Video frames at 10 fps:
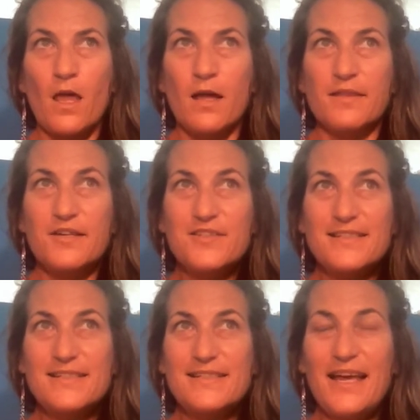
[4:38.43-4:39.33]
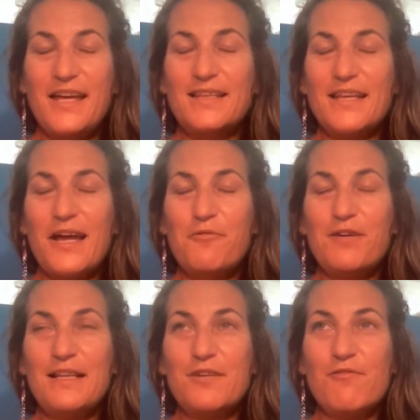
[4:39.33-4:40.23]
there is a saying that I
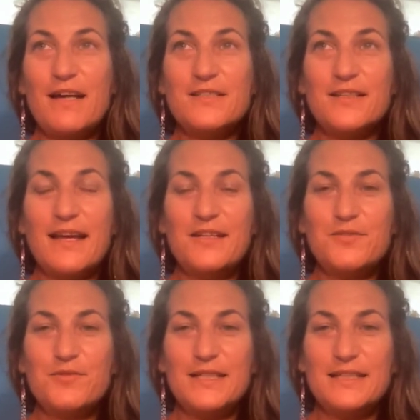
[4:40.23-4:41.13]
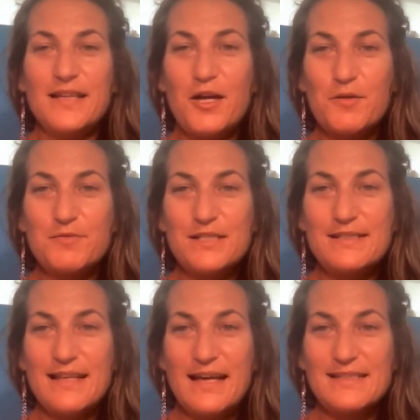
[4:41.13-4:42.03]
really resonate with, which
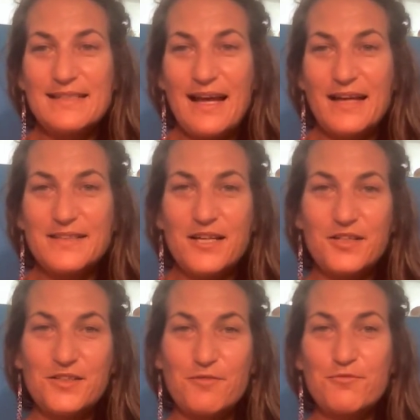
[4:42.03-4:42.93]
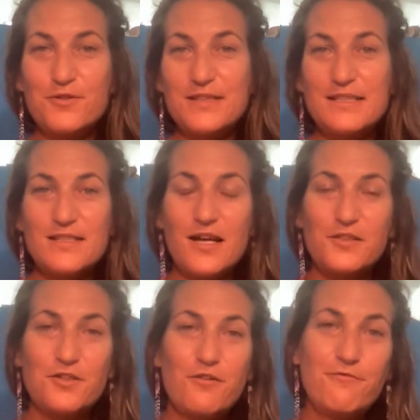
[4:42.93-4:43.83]
says that the wound is not
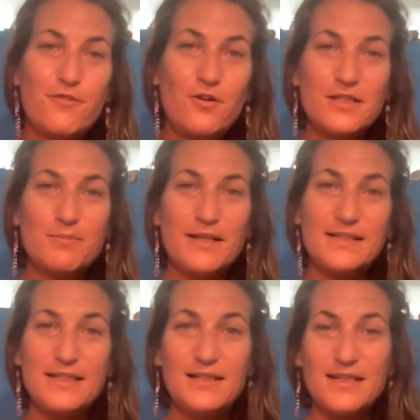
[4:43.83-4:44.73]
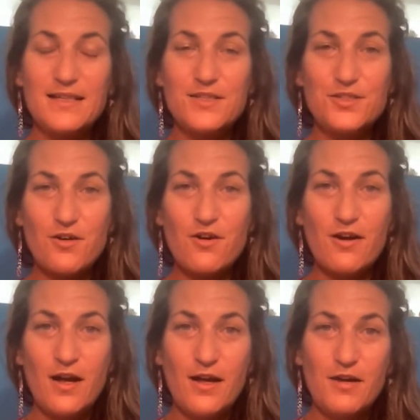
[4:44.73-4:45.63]
your fault, but healing is your
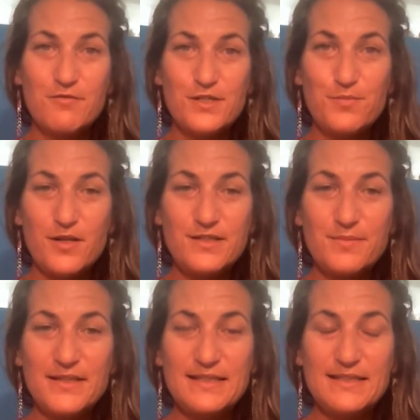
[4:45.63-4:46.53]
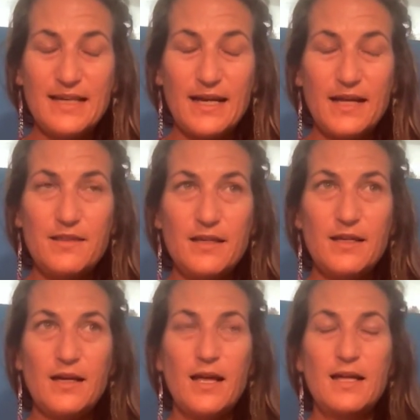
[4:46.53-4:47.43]
responsibility. And I
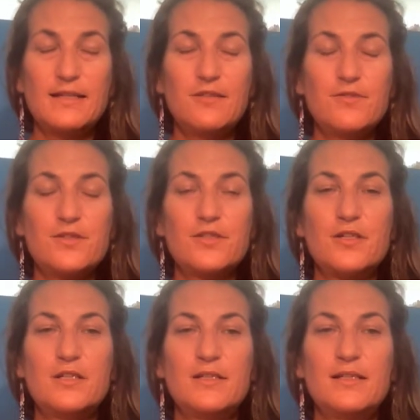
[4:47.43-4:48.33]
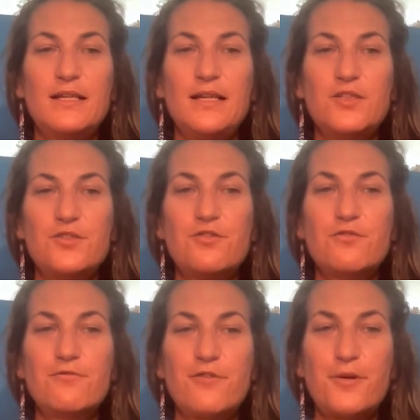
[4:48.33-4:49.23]
think that was certainly true
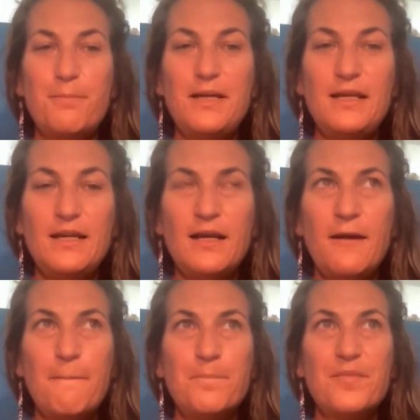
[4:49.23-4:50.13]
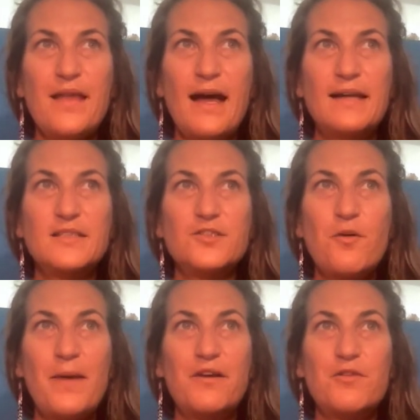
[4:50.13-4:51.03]
for me that no
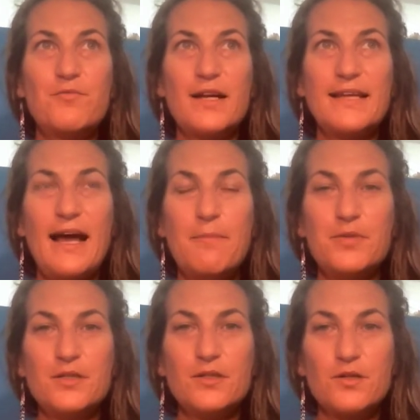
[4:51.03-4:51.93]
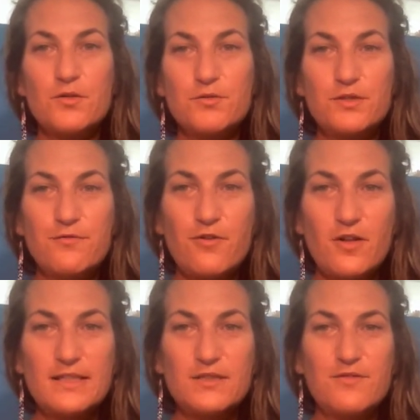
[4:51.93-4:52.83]
matter what happened or whose
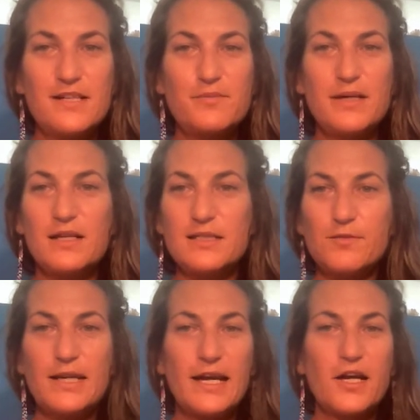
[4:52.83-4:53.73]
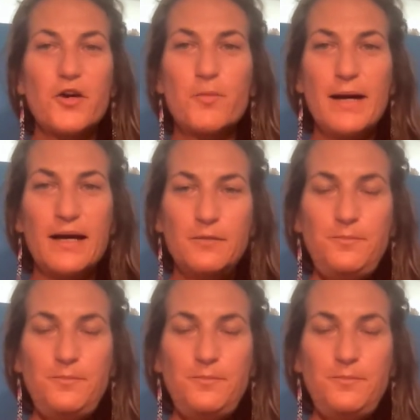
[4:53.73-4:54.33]
fault it was, because we can go back